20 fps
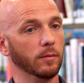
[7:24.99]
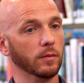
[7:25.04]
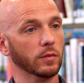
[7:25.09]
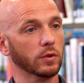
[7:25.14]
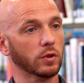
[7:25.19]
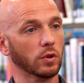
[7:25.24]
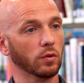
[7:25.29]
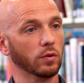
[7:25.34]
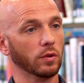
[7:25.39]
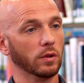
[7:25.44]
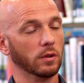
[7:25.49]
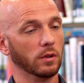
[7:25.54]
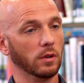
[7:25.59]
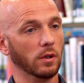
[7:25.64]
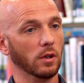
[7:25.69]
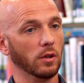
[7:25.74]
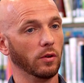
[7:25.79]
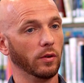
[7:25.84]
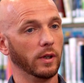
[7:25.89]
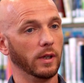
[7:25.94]
So
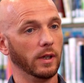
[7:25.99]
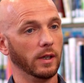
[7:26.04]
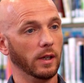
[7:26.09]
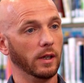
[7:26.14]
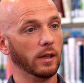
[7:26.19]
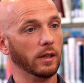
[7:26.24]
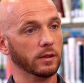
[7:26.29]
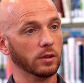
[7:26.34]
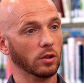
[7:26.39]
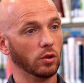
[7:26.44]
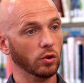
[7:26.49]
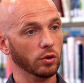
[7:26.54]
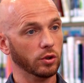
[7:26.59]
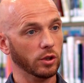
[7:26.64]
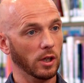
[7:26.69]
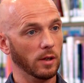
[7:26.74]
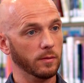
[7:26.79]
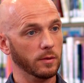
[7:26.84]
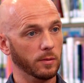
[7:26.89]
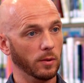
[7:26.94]
it is a good
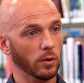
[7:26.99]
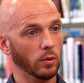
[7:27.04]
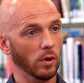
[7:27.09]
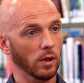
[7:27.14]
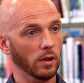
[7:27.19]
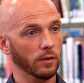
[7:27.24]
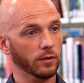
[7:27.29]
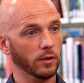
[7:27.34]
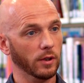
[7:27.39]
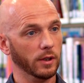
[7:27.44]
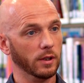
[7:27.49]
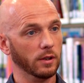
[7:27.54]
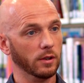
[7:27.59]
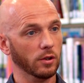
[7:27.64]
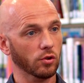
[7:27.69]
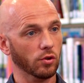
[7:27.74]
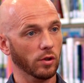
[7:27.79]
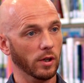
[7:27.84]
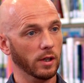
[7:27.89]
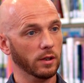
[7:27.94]
time to be qualified in a
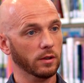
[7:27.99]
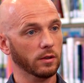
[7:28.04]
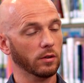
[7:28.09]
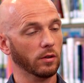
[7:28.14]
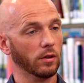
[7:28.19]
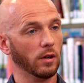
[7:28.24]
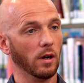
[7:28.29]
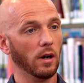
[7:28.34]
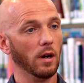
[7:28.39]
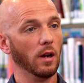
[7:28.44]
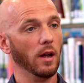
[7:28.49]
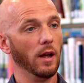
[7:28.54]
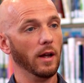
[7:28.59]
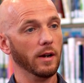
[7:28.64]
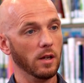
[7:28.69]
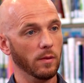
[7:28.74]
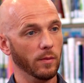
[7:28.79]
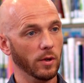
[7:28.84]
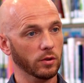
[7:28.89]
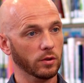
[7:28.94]
trade. There are
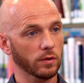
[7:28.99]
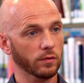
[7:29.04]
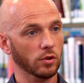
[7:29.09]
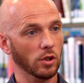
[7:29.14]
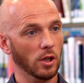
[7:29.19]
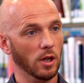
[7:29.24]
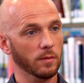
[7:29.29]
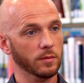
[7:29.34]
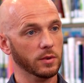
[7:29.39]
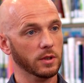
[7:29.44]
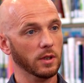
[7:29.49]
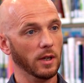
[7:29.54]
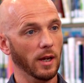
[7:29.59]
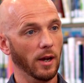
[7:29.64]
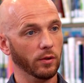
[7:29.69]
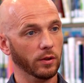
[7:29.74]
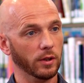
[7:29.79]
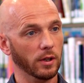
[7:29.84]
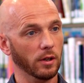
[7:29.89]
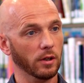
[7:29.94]
any amount of jobs
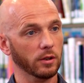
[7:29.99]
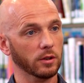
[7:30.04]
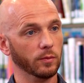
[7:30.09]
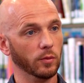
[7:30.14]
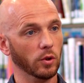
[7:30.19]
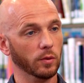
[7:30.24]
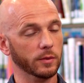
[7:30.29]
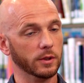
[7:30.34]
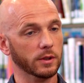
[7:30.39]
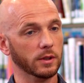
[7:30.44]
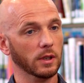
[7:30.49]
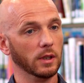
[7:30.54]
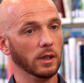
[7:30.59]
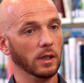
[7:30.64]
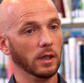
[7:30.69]
out there at the moment,